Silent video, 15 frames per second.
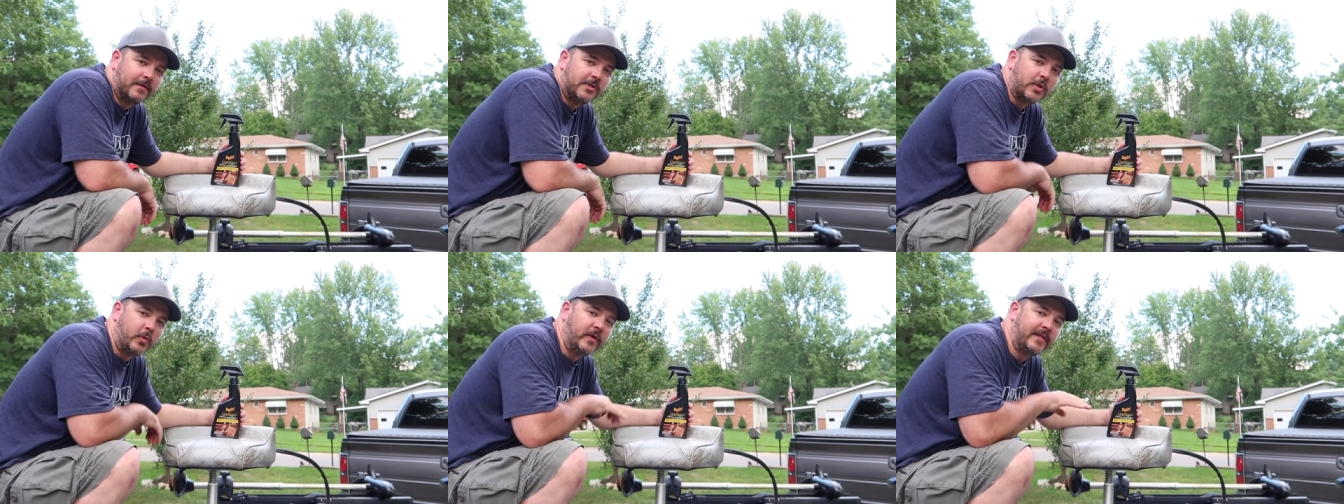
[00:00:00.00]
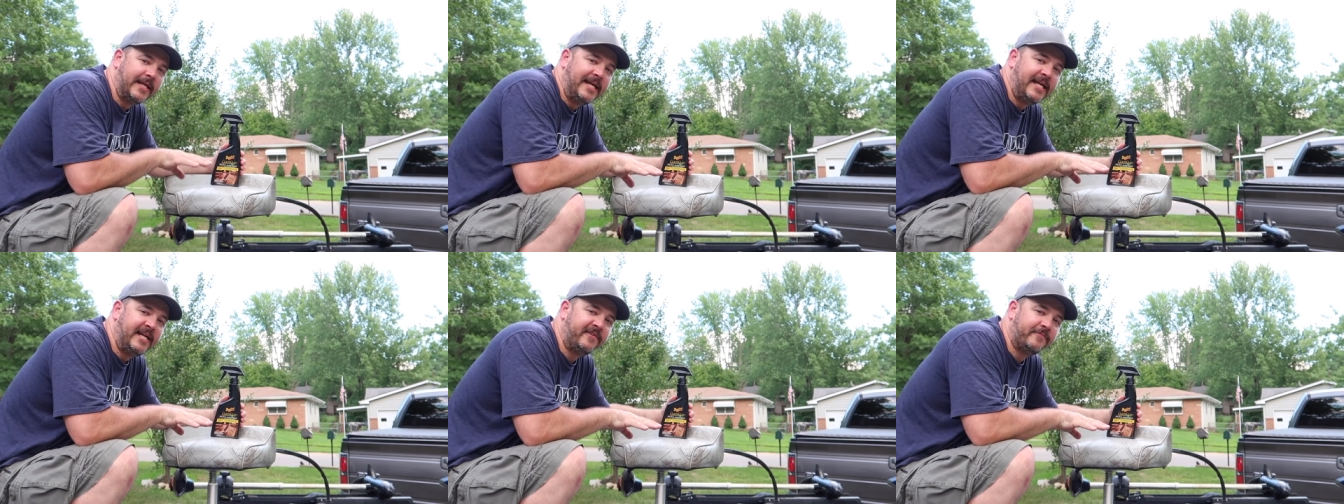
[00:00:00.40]
So with
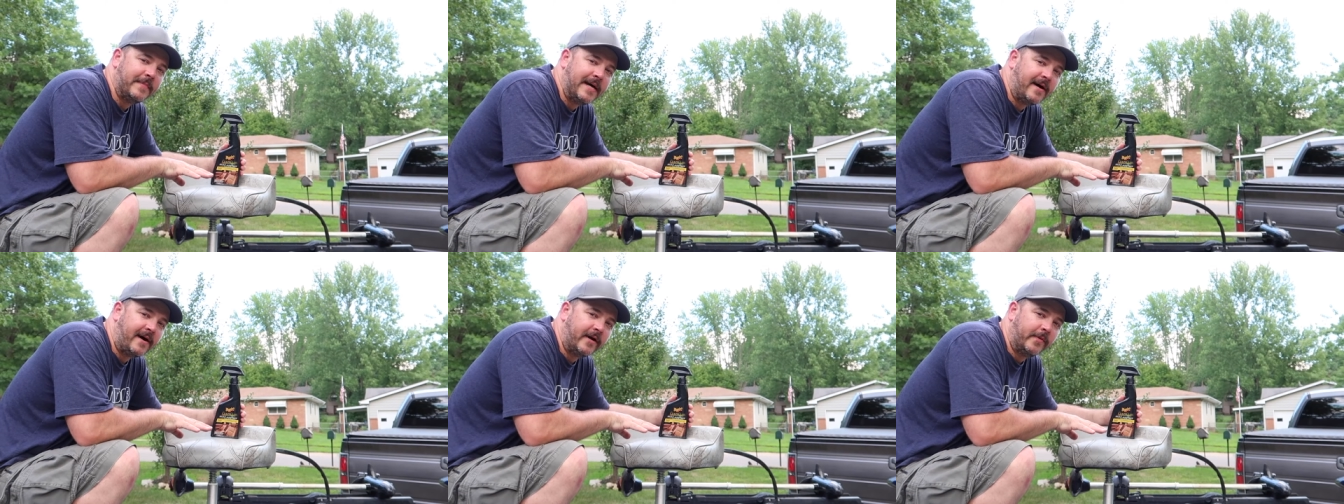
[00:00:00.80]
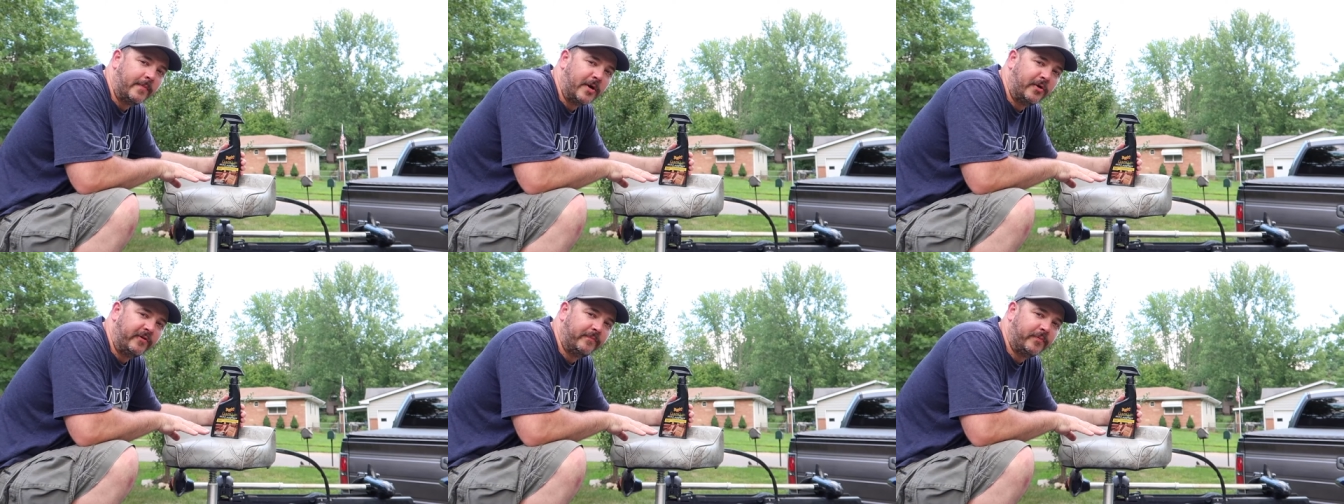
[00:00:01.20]
any of my
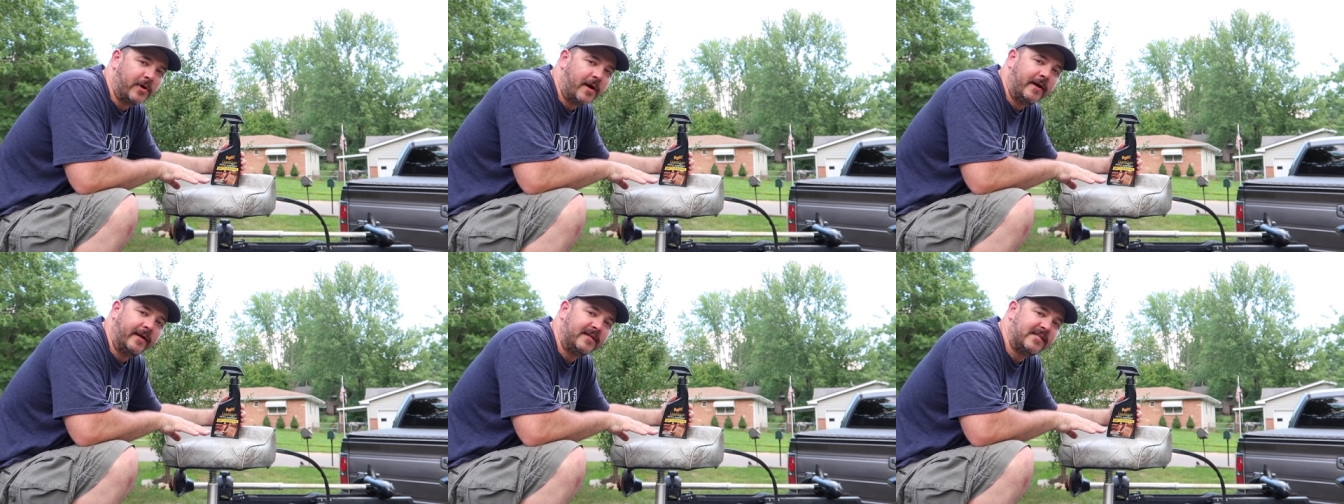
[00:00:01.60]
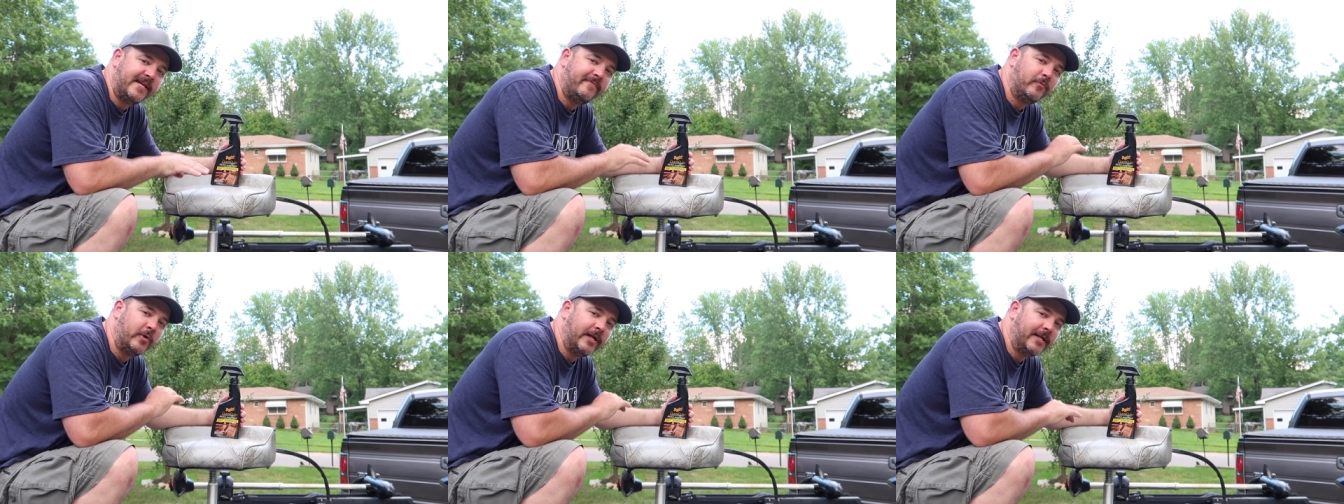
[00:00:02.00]
automotive products,
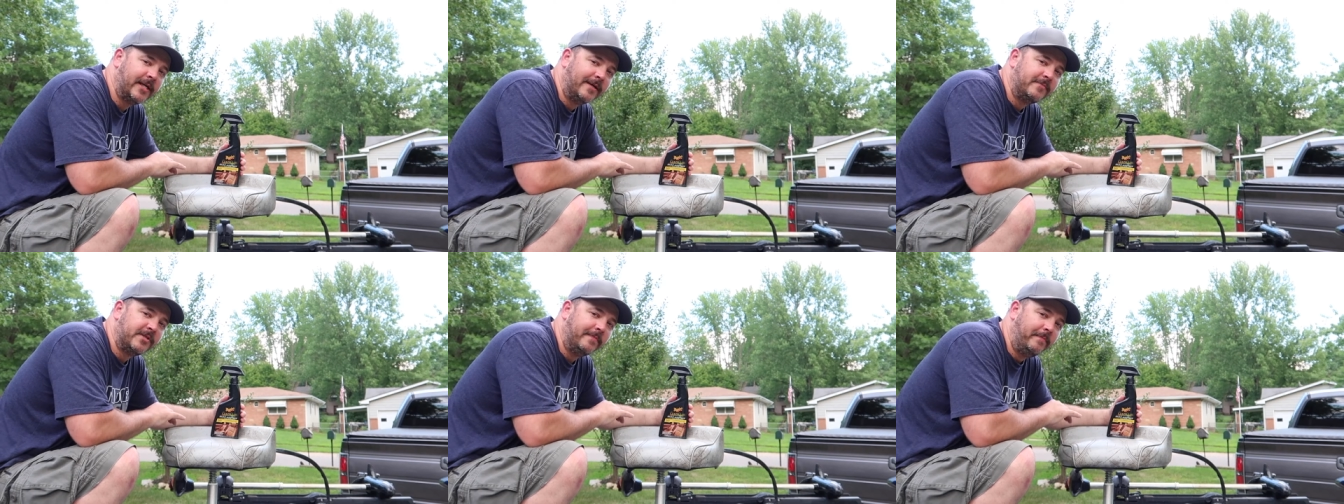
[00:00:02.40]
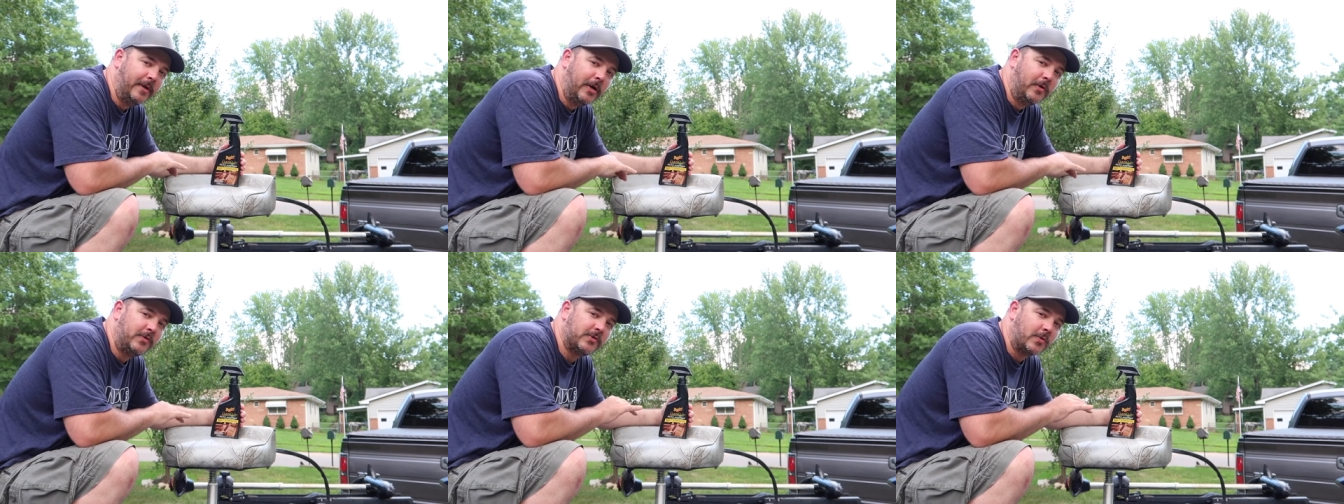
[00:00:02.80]
even when it comes to
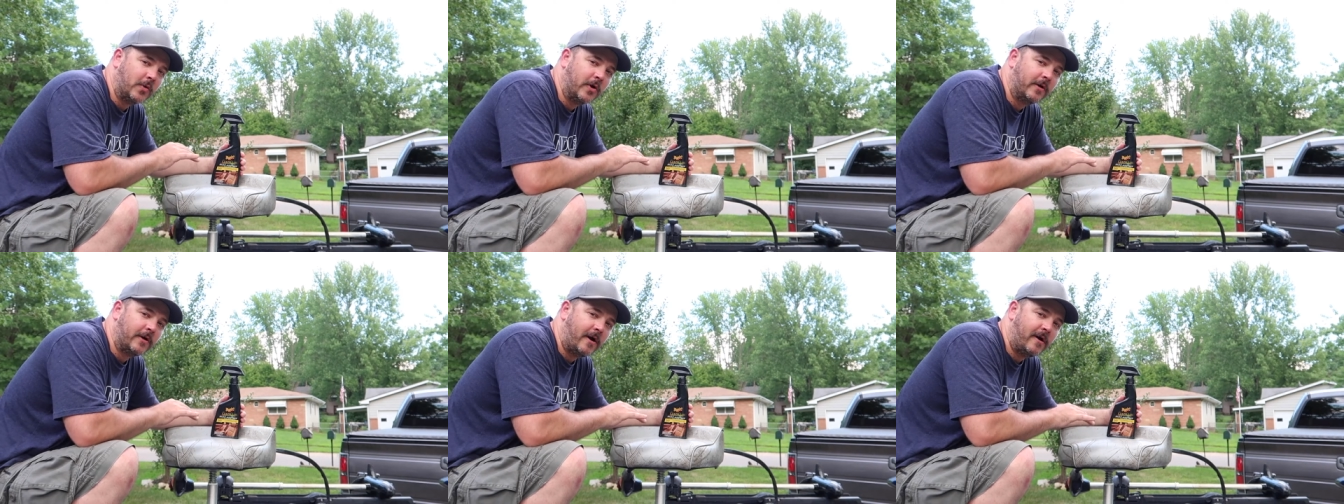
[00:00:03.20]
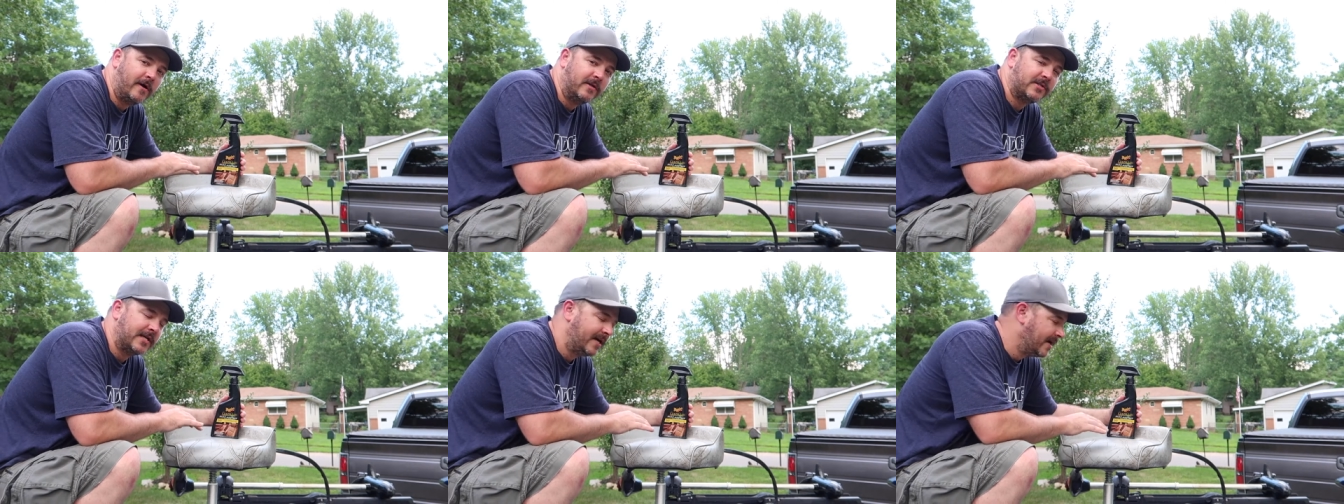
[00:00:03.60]
boats or
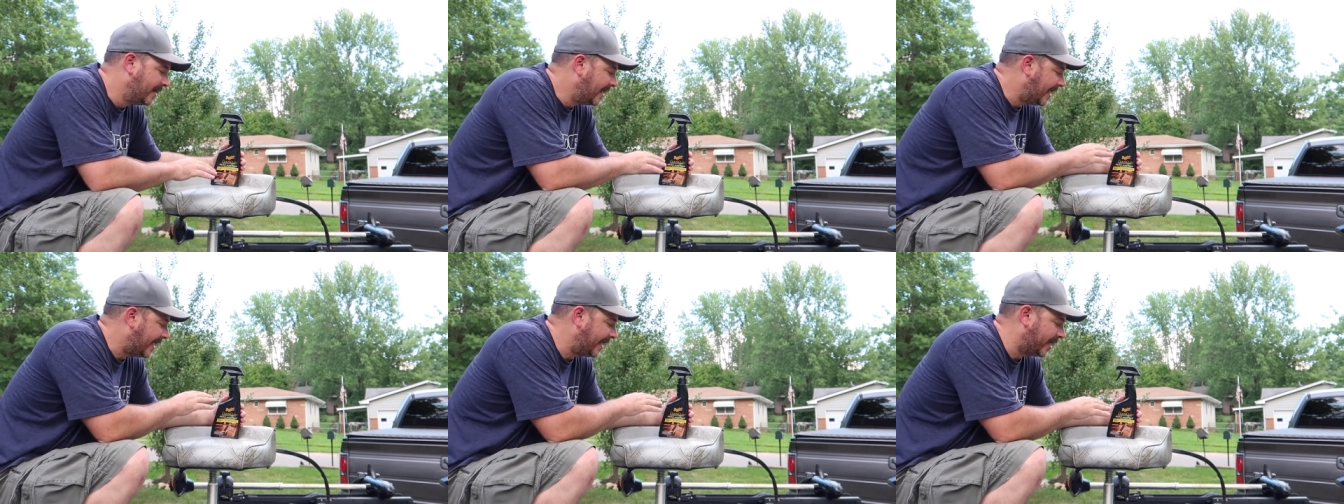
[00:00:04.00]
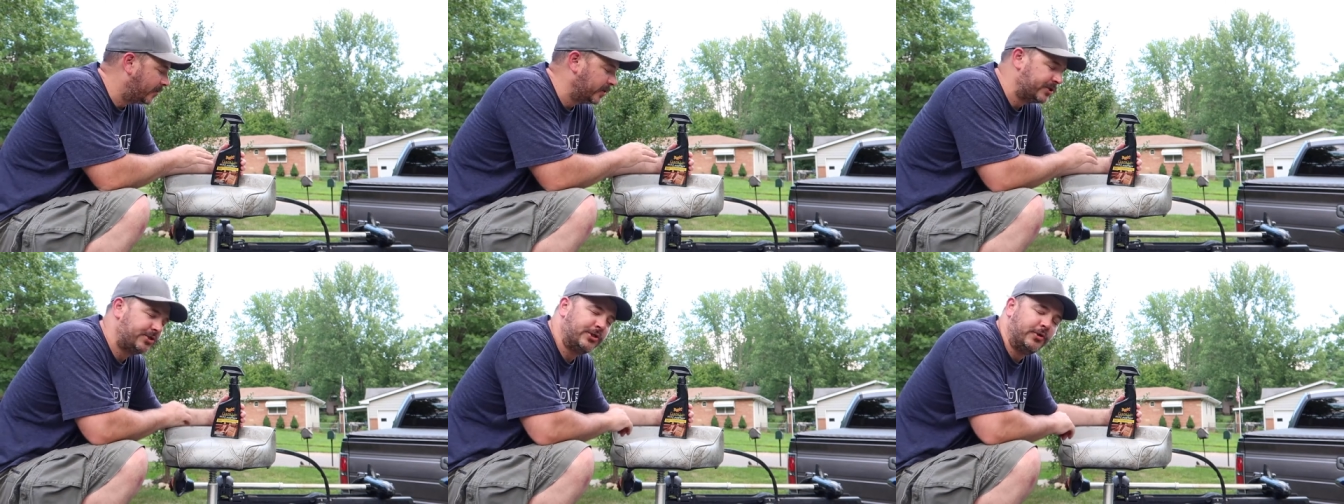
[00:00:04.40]
cars, I
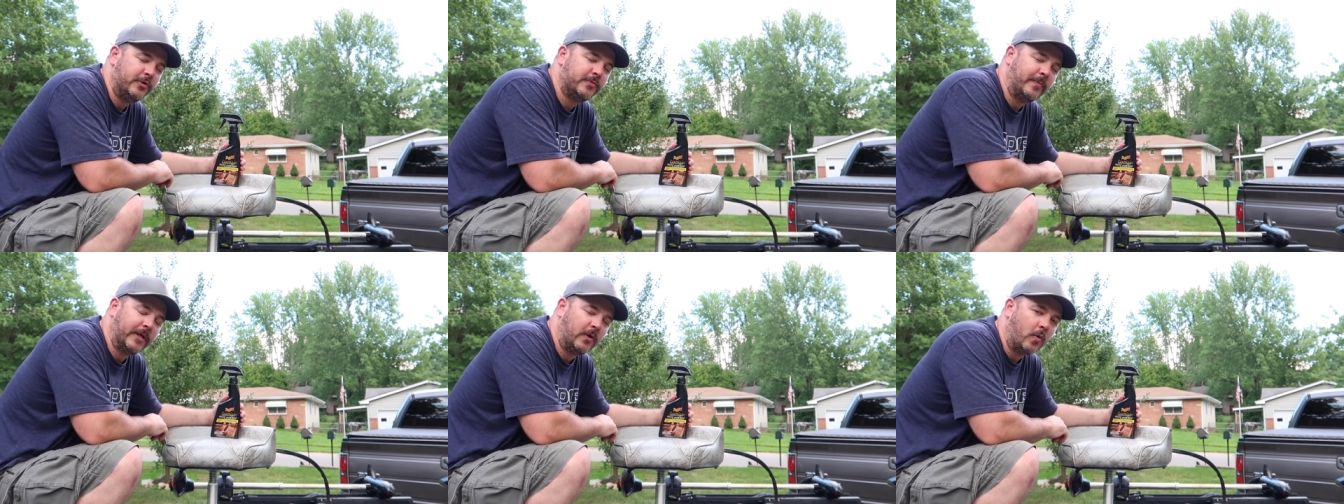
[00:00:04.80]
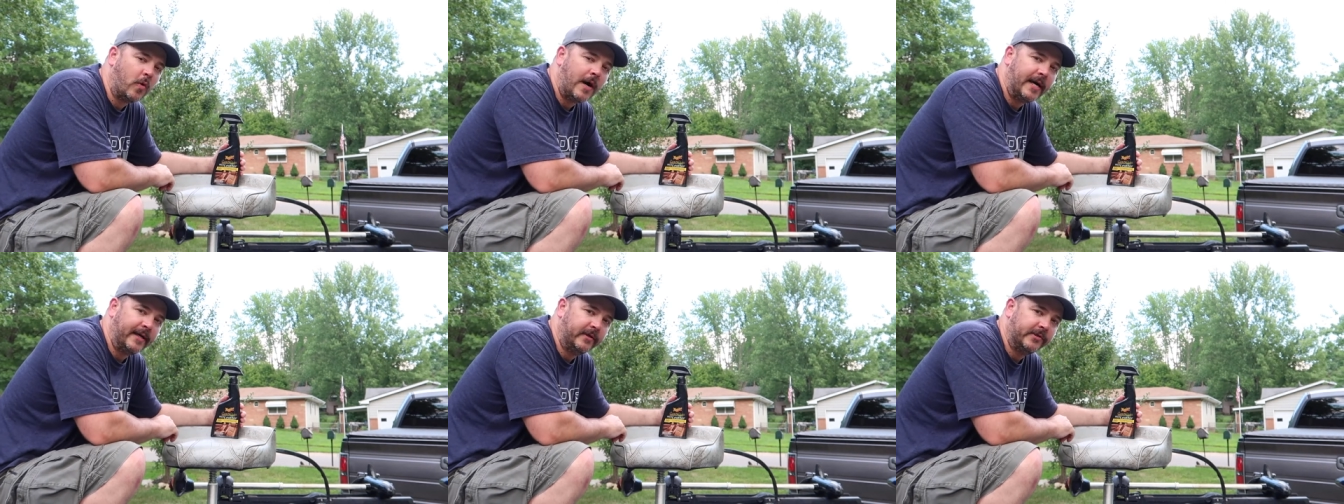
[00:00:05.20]
always choose
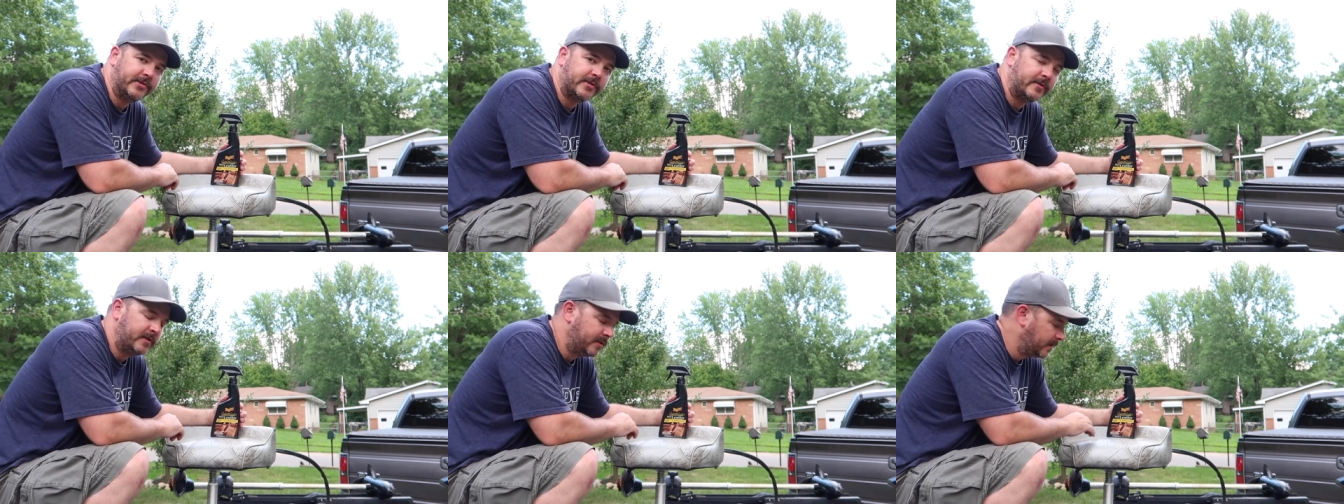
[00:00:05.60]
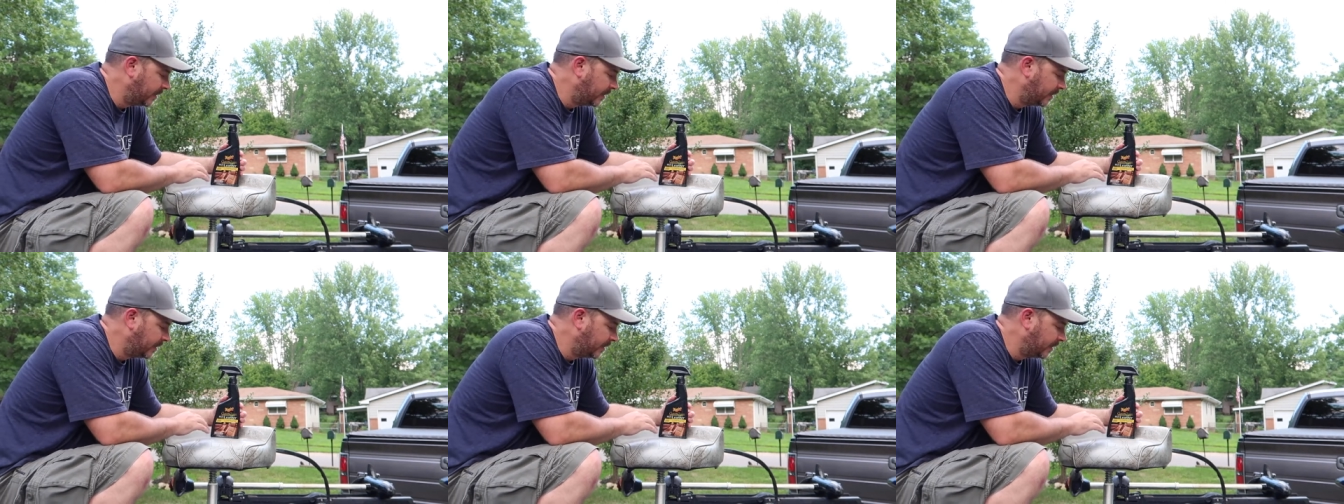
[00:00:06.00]
Meguiar's